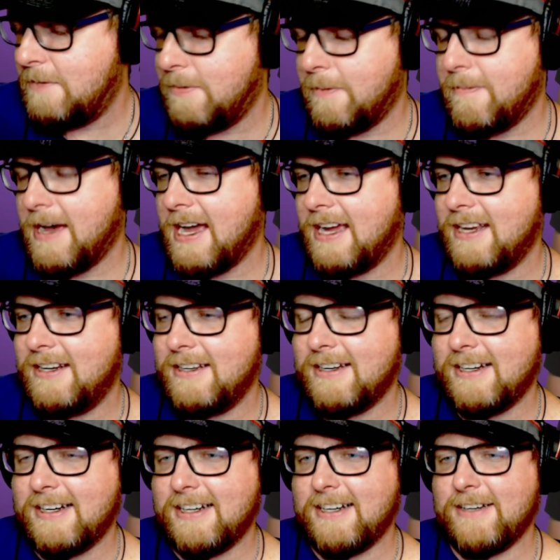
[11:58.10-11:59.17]
in mind,
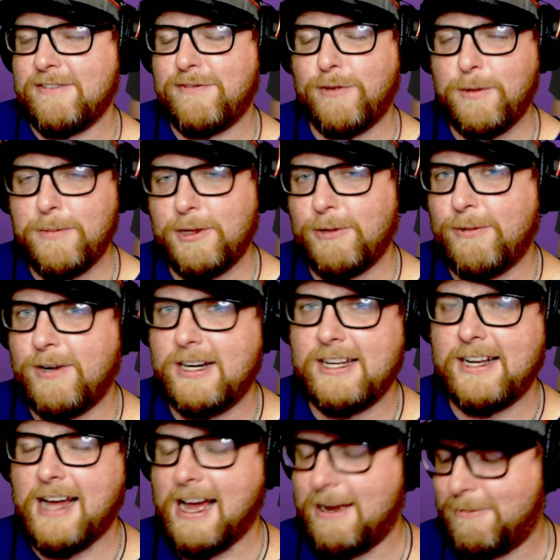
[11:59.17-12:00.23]
uh, Formula
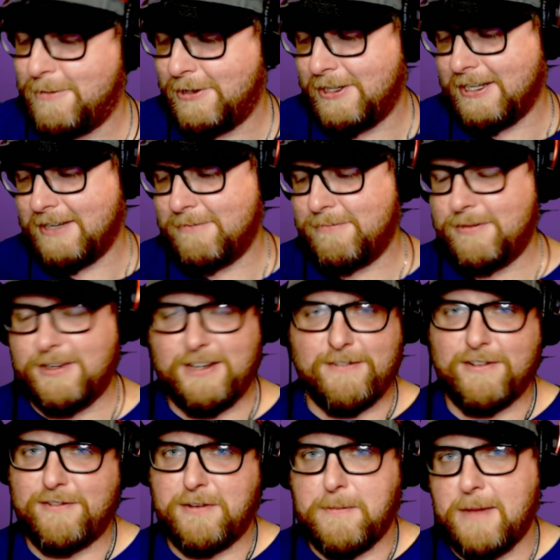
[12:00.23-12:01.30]
One. I really,
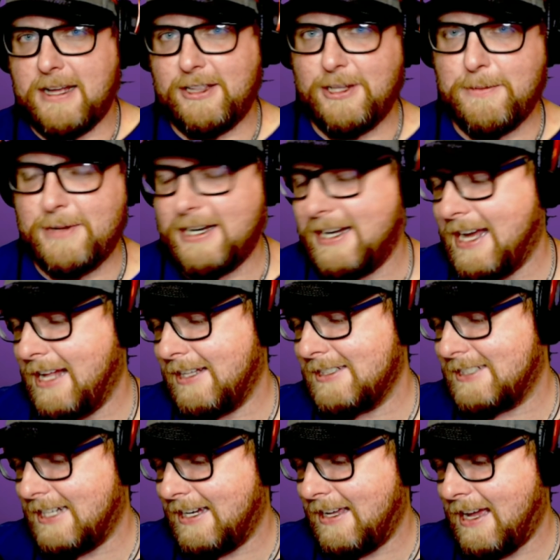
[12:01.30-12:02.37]
even from my limited
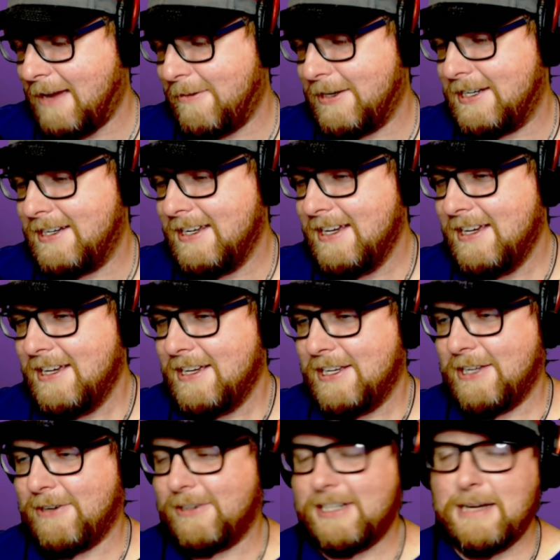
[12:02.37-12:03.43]
knowledge, I, I would,
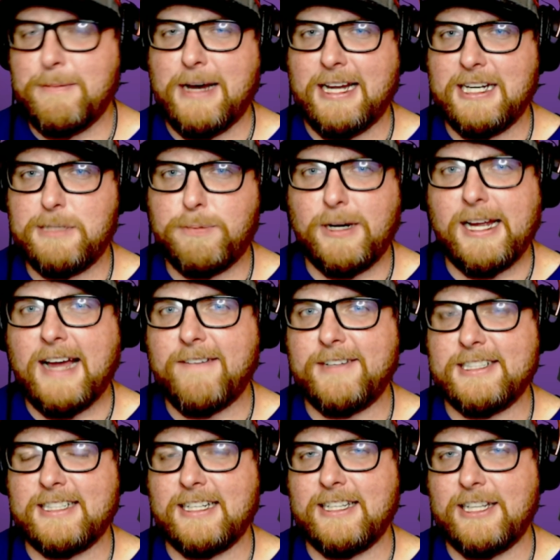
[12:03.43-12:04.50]
you know, come on, it's pretty obvious that